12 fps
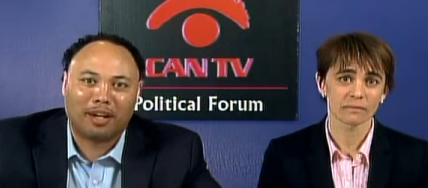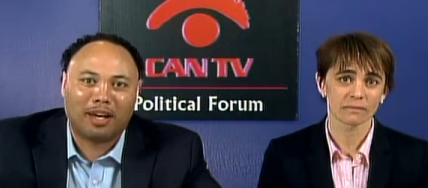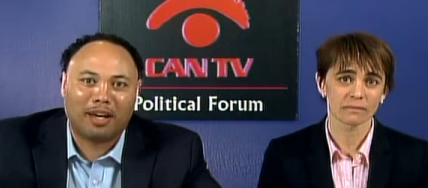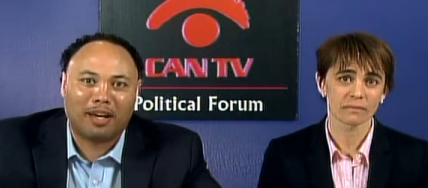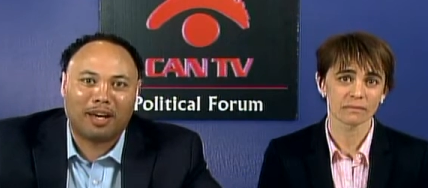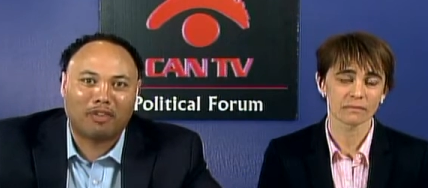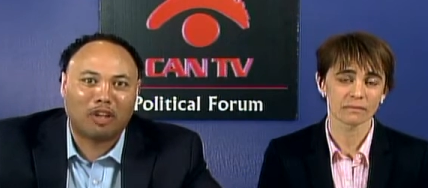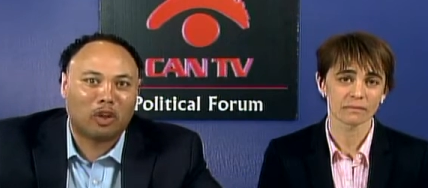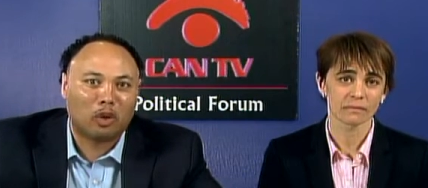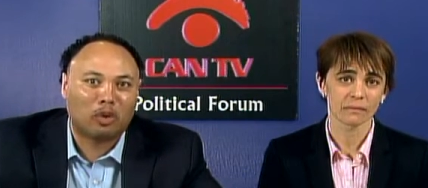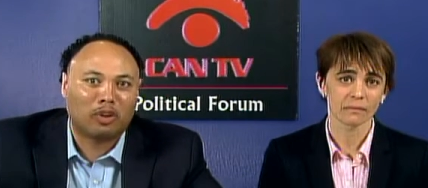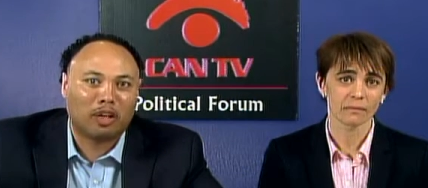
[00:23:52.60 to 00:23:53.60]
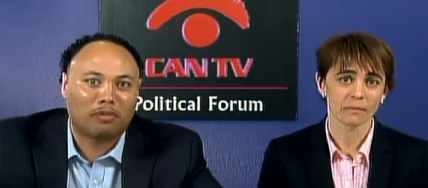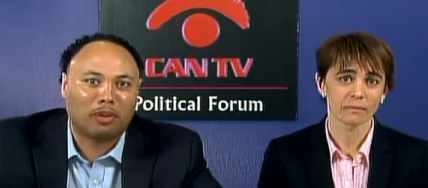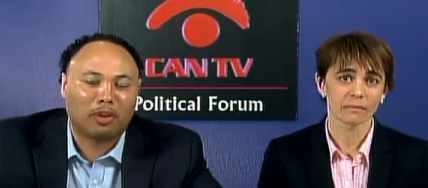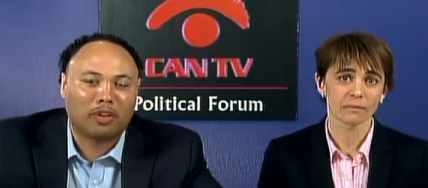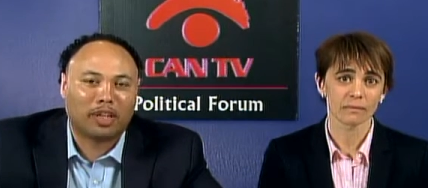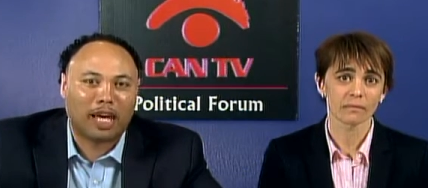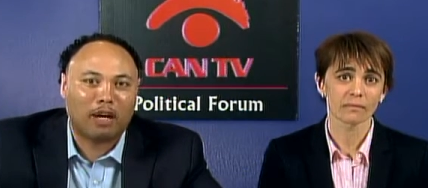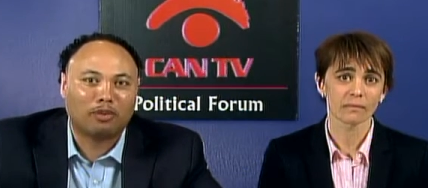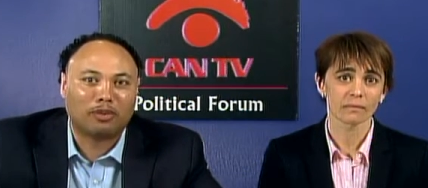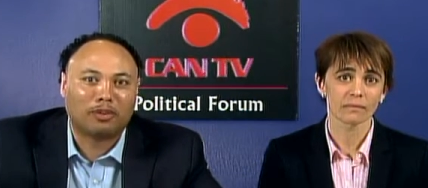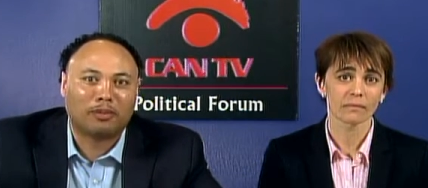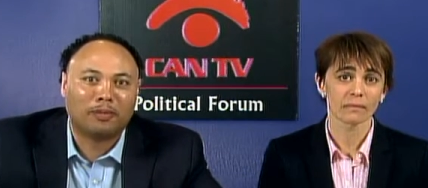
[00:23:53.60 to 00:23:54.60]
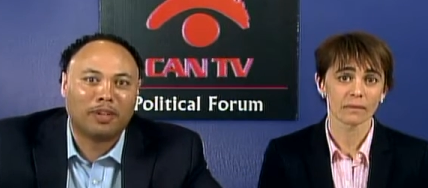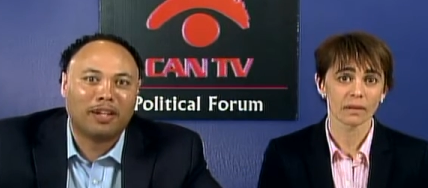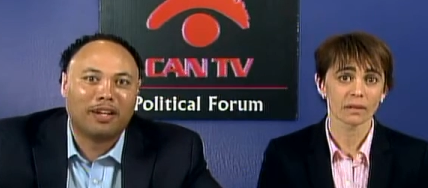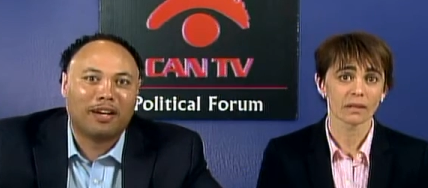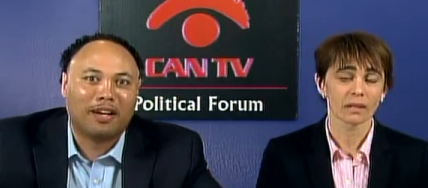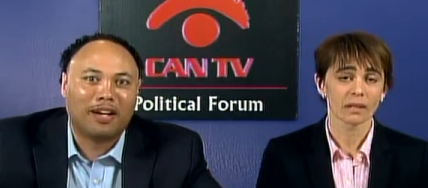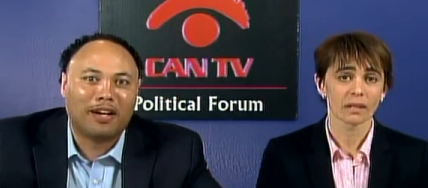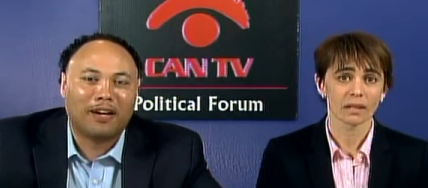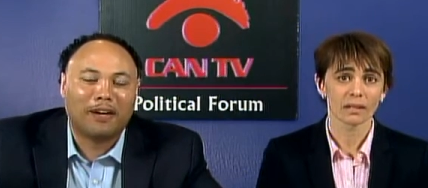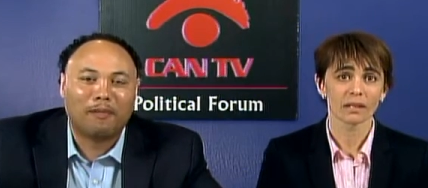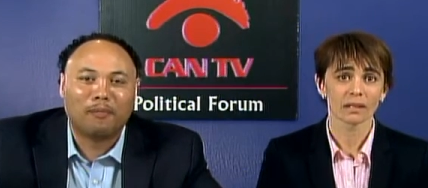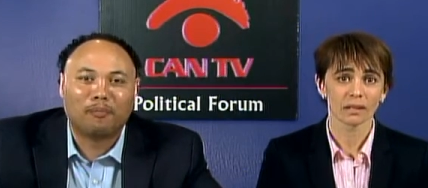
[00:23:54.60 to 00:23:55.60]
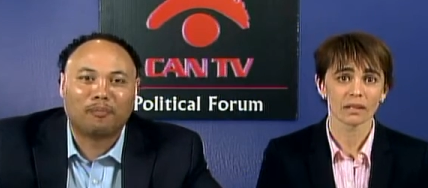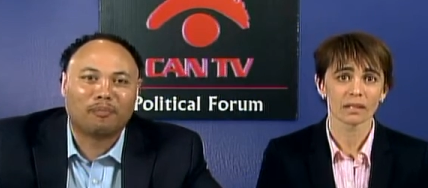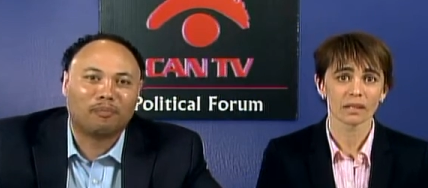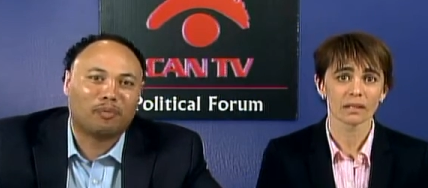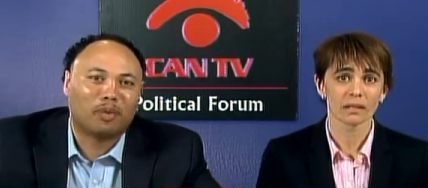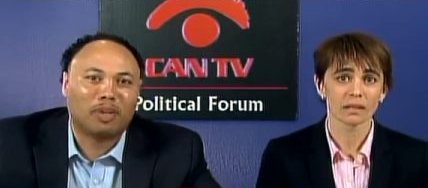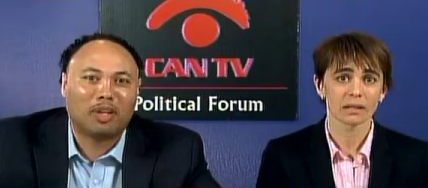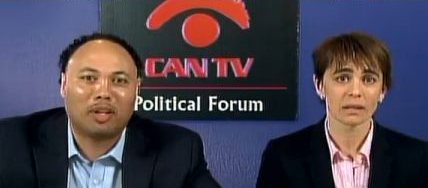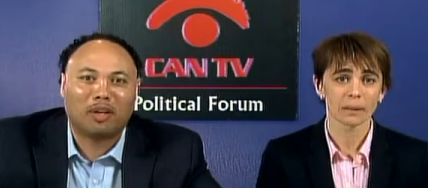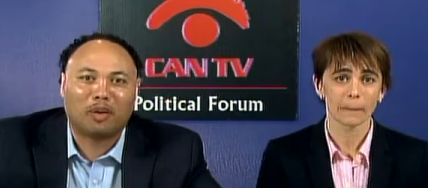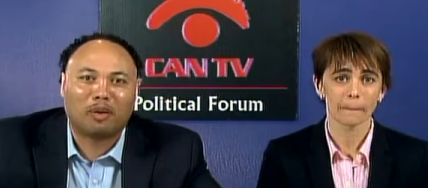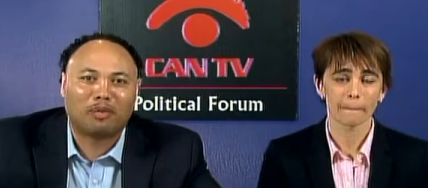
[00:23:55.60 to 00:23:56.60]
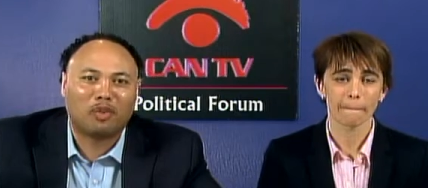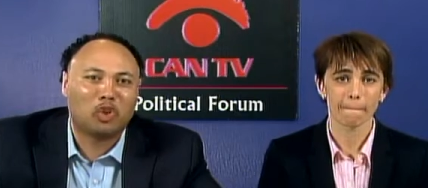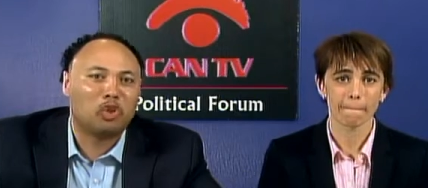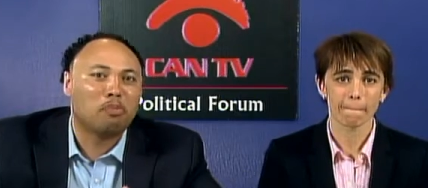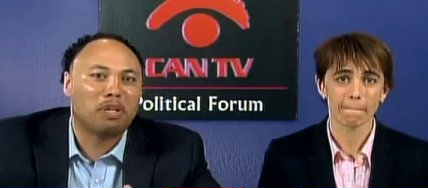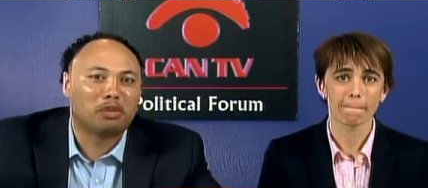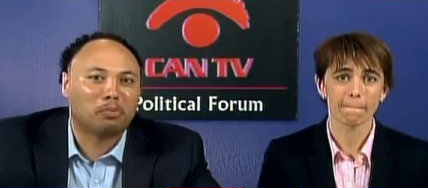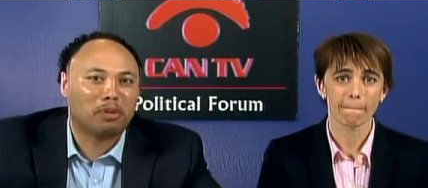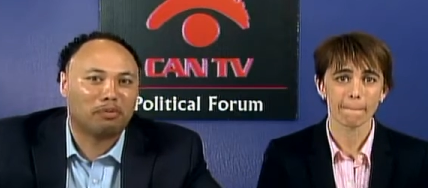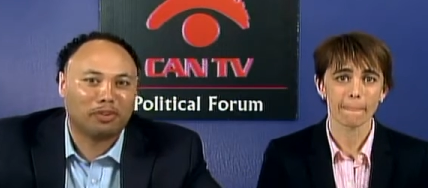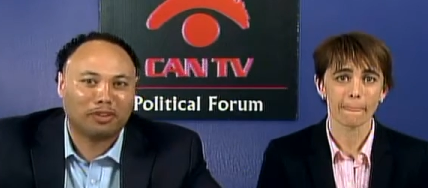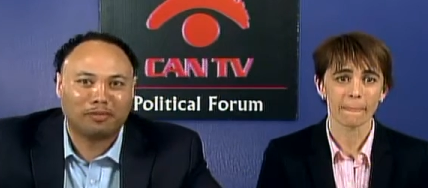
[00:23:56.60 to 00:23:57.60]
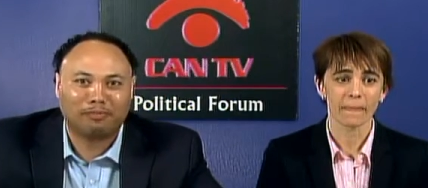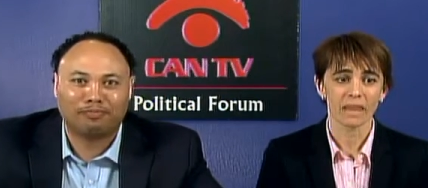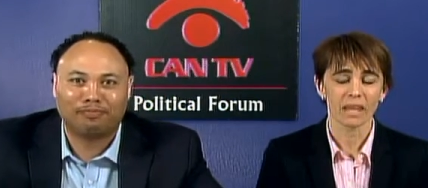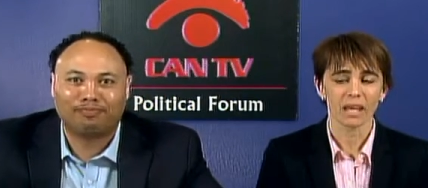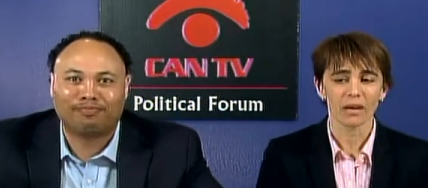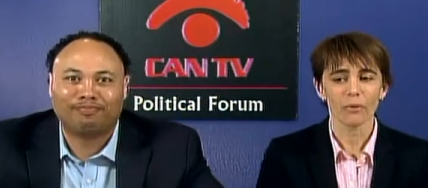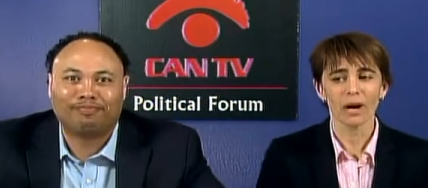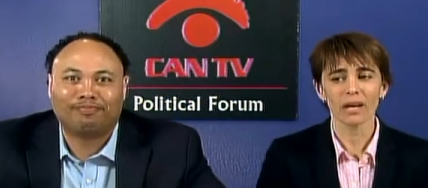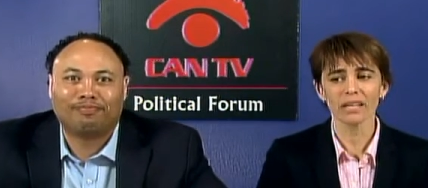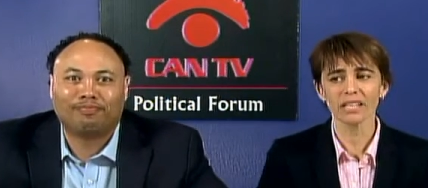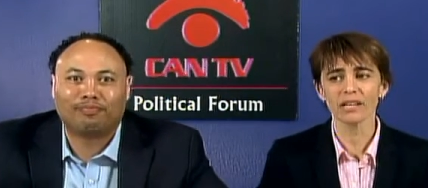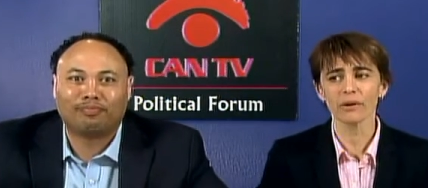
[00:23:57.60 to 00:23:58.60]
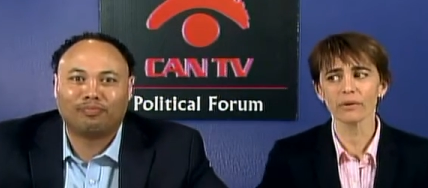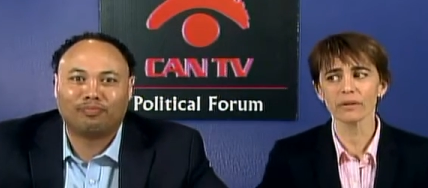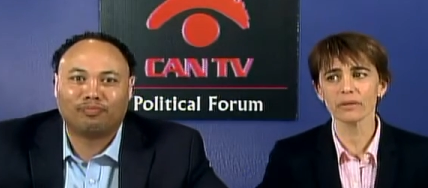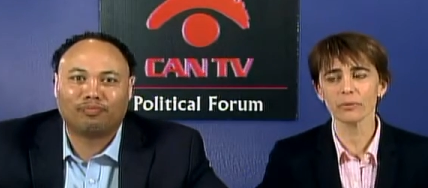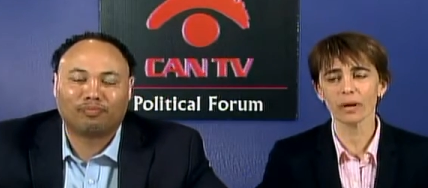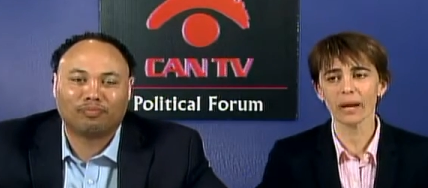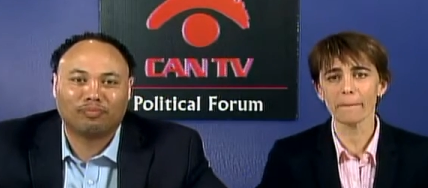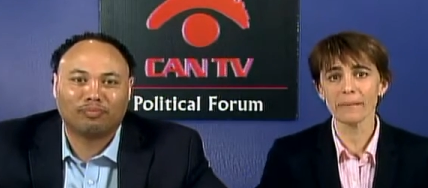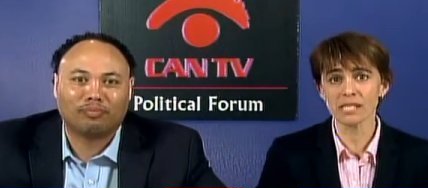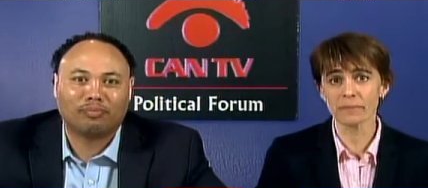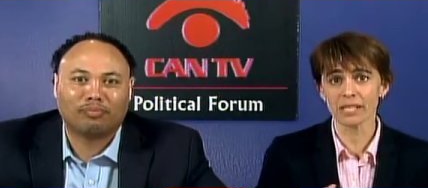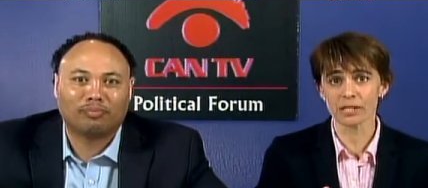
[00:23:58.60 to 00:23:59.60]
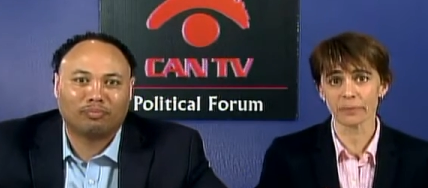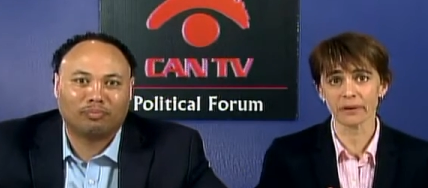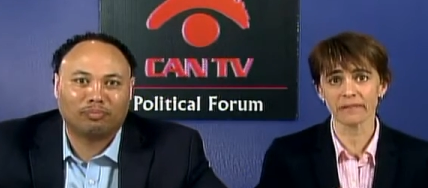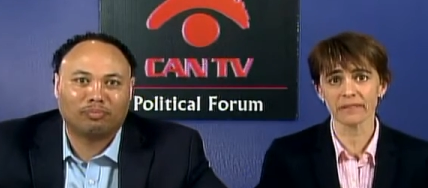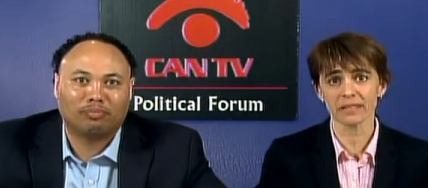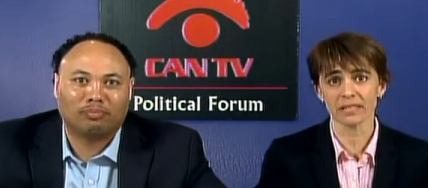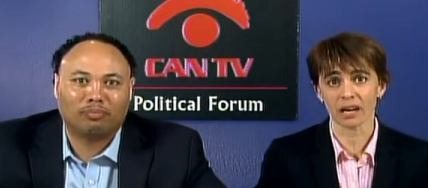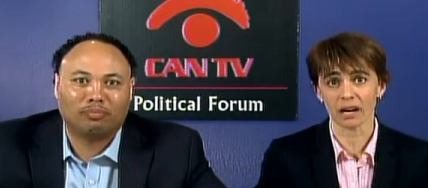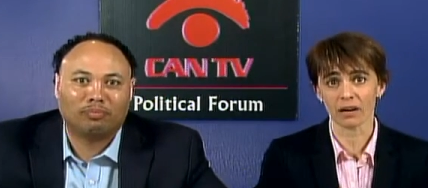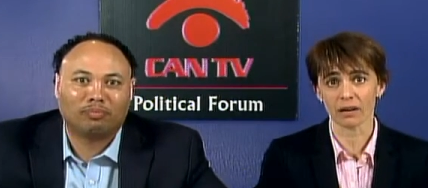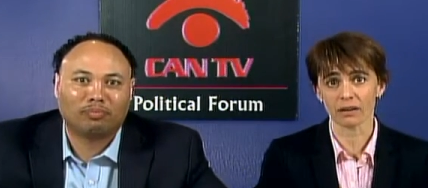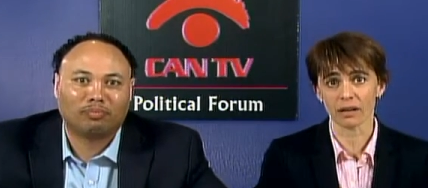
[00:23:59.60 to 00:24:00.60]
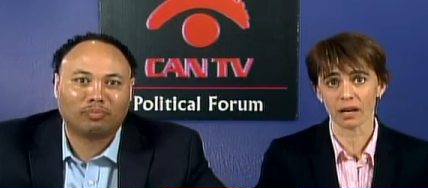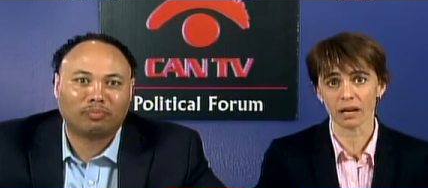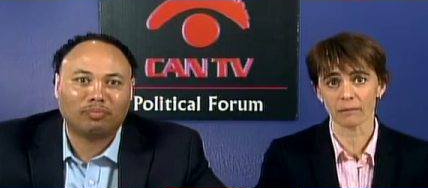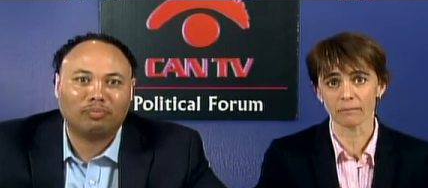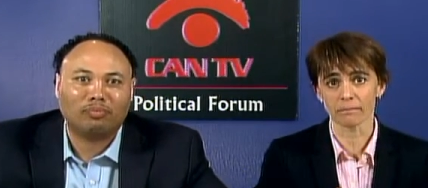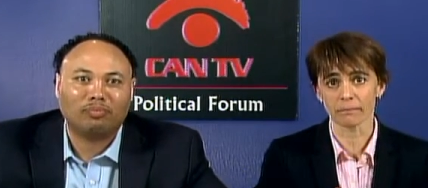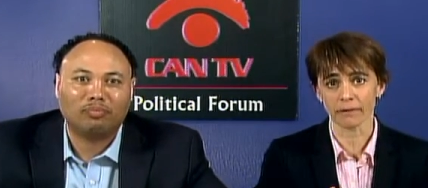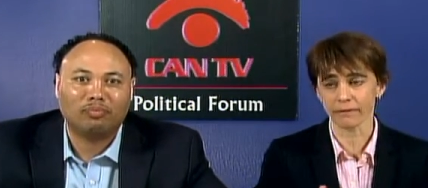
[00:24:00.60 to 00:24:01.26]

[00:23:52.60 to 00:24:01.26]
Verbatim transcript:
Speaker 1: at, at the local level on the council? Um, you know, do you miss Springfield?
Speaker 2: Well, you know what I miss about Springfield are uh, my